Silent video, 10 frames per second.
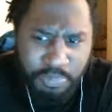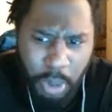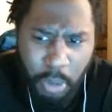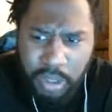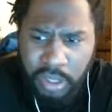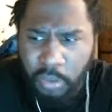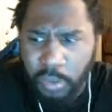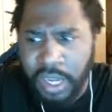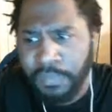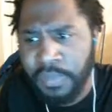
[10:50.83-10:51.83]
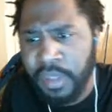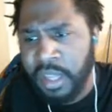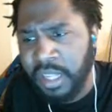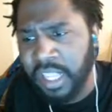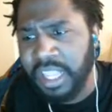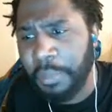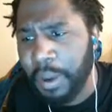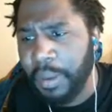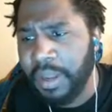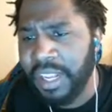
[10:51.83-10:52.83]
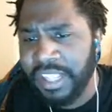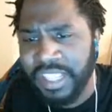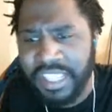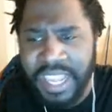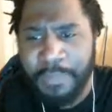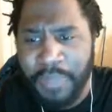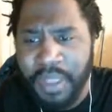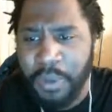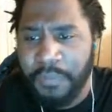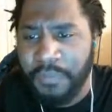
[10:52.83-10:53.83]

bulked into one, that they probably did the same thing with a